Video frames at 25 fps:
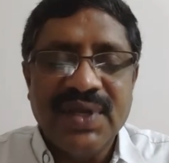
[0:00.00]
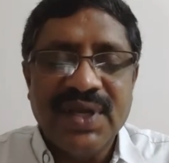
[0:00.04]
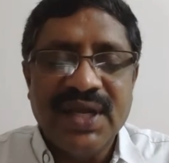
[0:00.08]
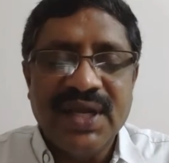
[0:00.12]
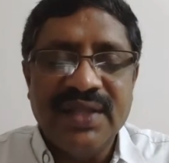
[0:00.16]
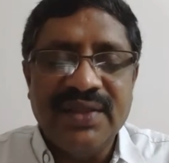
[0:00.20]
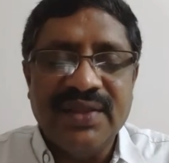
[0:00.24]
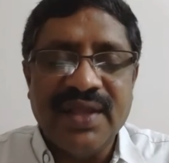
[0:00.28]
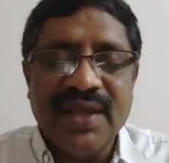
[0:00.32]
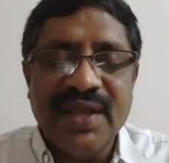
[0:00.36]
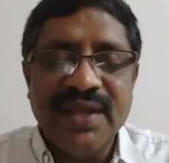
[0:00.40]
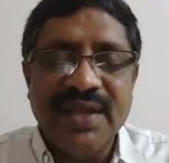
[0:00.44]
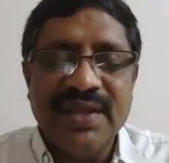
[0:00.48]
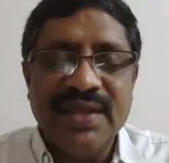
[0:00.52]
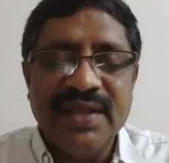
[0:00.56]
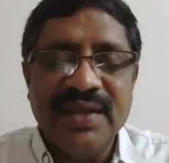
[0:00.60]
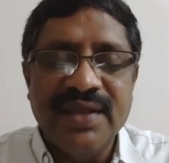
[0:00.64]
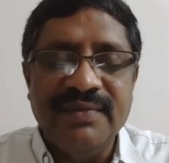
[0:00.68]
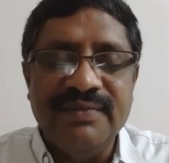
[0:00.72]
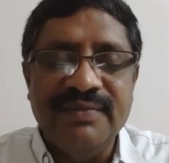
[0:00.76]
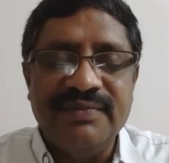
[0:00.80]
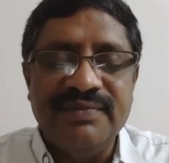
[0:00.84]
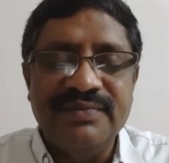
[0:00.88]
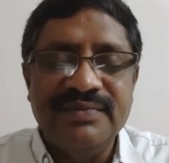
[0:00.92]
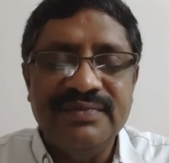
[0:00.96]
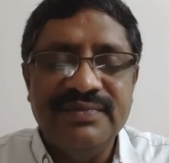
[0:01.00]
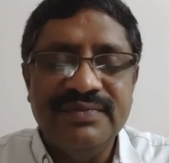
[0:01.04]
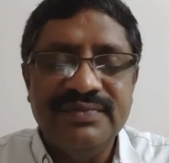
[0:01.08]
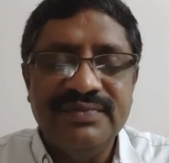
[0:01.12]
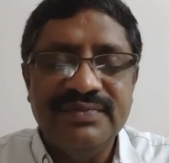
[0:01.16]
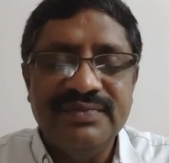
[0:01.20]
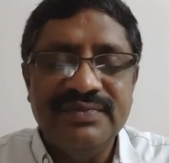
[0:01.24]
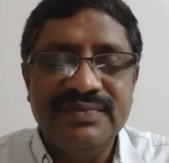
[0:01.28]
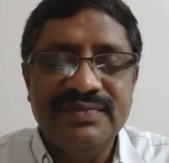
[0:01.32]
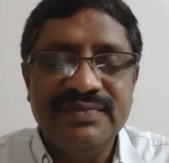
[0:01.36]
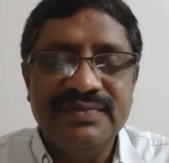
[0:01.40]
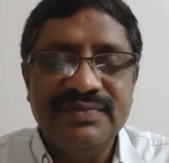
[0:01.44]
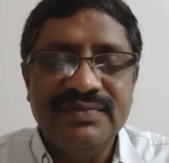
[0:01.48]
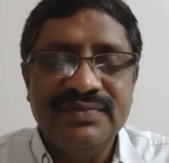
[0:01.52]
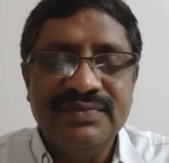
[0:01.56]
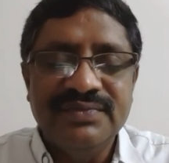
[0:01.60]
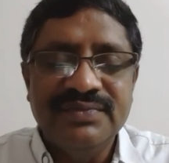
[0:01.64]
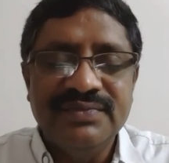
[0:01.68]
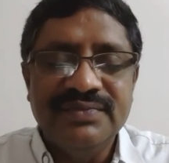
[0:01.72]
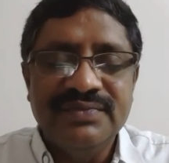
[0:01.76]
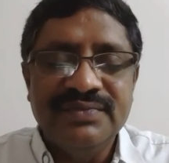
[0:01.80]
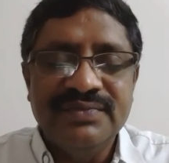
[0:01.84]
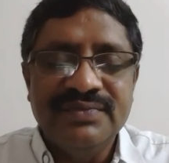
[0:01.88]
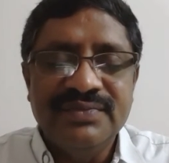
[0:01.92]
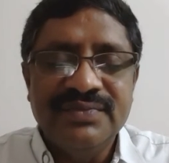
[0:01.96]
I thank Him
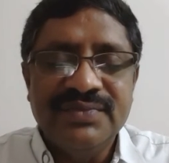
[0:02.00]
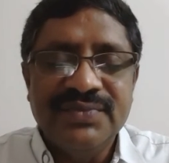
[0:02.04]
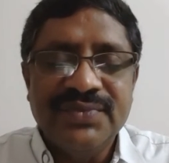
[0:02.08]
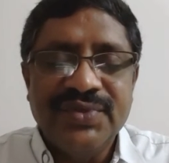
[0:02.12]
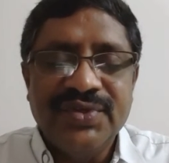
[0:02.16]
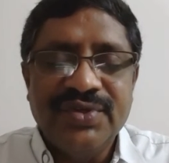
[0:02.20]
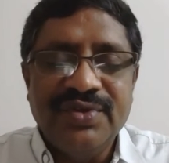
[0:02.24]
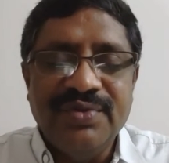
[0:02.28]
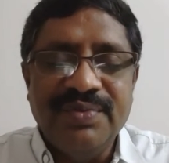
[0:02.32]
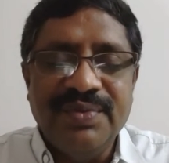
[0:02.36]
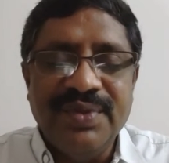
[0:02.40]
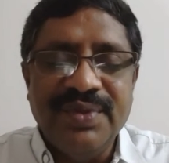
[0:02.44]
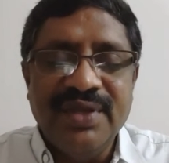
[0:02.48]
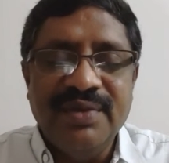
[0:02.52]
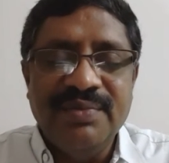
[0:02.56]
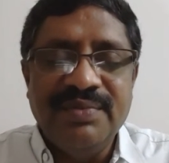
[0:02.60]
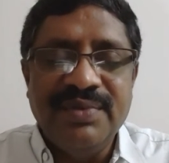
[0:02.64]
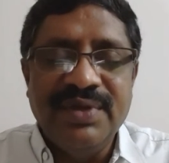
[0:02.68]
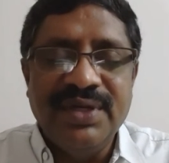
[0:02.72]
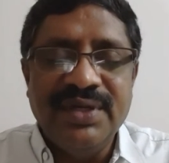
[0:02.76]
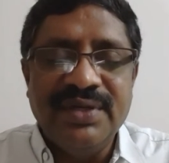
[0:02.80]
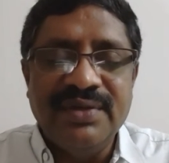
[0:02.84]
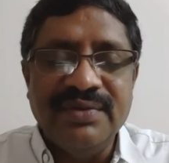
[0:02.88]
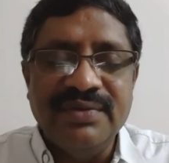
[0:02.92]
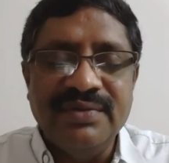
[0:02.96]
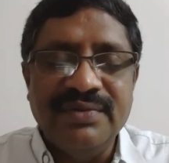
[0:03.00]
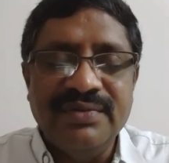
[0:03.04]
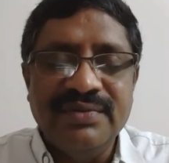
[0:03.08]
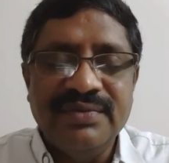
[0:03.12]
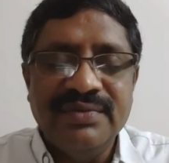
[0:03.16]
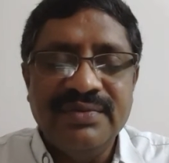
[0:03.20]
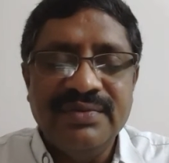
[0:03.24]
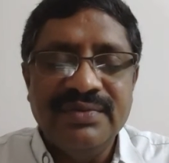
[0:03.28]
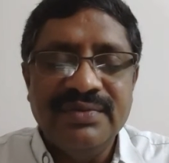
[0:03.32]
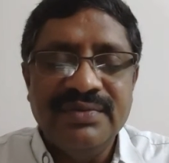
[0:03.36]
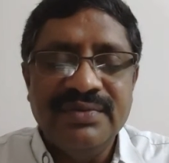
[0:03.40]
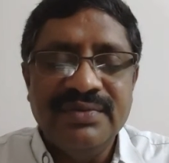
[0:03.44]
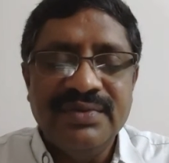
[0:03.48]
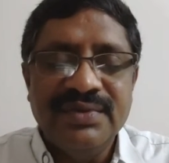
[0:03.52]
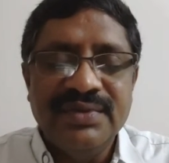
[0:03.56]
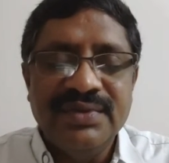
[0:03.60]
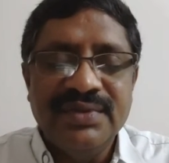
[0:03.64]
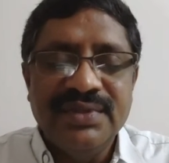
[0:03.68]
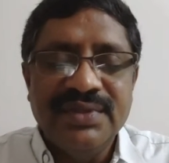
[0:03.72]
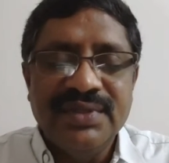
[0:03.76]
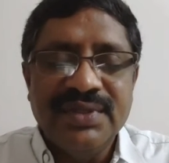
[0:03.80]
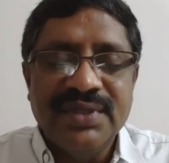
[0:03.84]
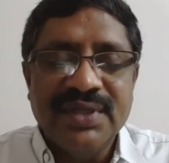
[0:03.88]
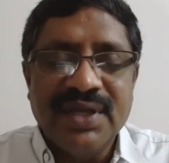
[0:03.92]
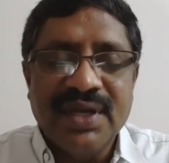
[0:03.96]
to be able to
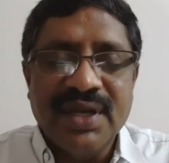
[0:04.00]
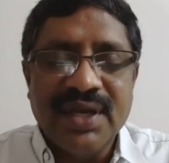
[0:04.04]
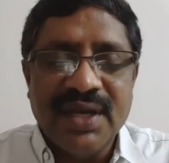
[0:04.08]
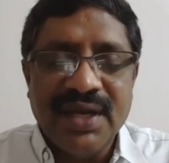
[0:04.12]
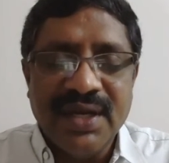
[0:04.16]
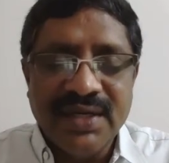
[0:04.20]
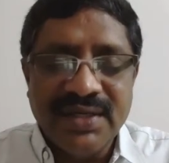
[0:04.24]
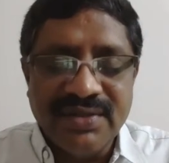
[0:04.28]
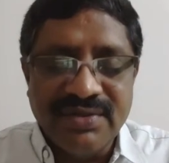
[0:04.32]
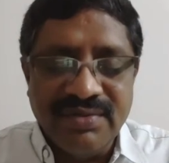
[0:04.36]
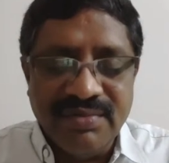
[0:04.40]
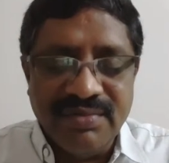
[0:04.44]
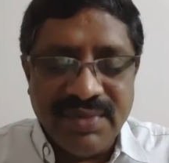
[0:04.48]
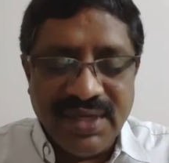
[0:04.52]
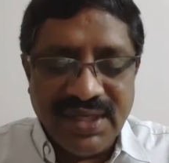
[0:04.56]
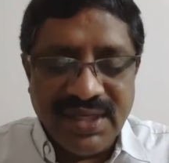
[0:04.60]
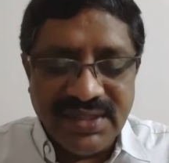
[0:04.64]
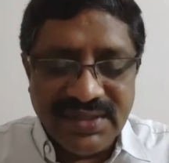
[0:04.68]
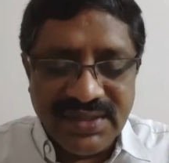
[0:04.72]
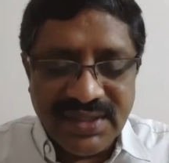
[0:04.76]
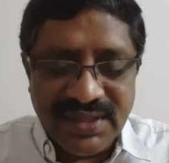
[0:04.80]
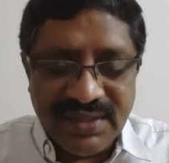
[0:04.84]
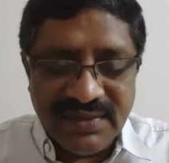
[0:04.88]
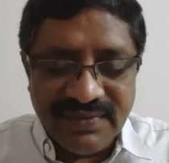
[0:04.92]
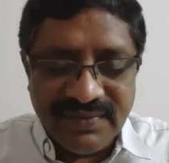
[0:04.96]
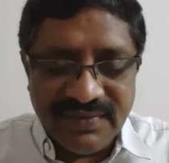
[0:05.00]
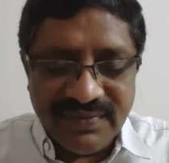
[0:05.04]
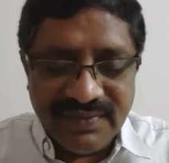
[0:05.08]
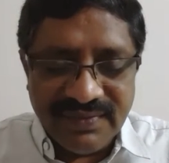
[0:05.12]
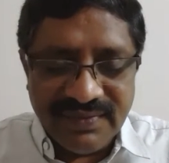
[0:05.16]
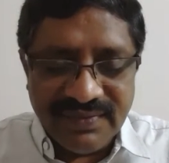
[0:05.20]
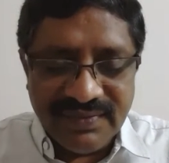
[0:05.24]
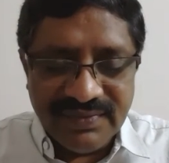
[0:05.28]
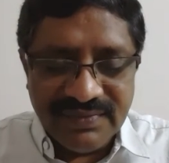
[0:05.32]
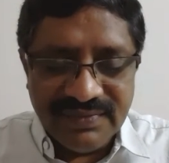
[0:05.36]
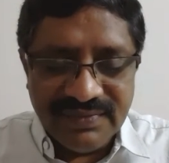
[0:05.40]
connect to myself.